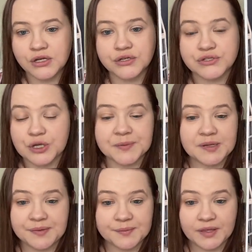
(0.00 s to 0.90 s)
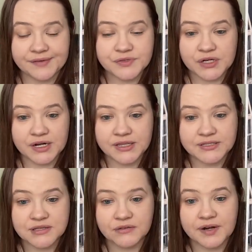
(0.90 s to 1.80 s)
So many people have started
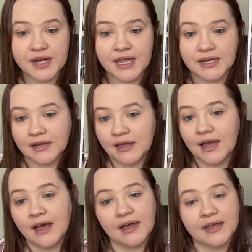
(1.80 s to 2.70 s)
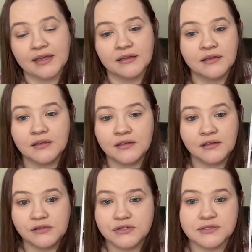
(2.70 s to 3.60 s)
this already, and I
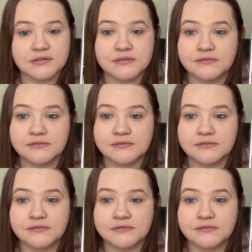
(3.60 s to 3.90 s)
just